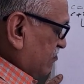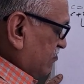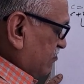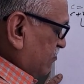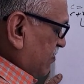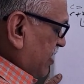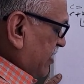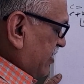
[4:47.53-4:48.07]

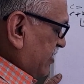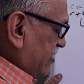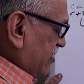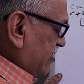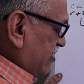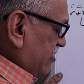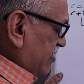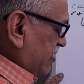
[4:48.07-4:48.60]
by
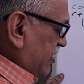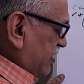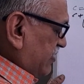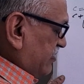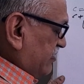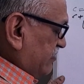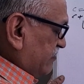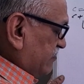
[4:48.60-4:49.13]

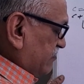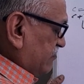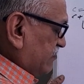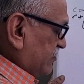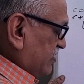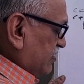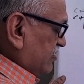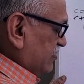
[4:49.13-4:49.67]
n,
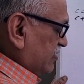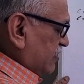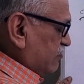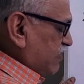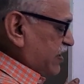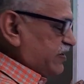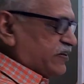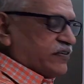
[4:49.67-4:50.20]
then
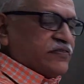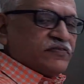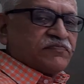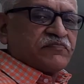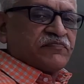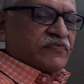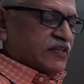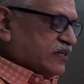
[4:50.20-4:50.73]
minus
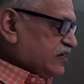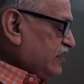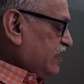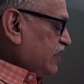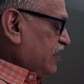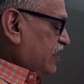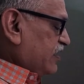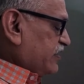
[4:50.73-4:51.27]

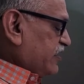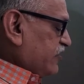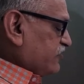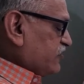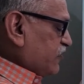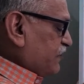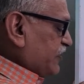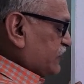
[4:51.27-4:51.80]

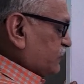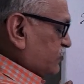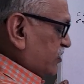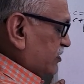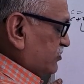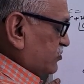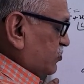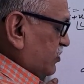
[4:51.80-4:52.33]
derivative of x square
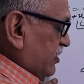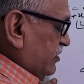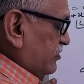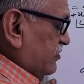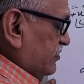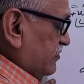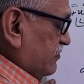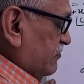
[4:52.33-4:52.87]
is 2x.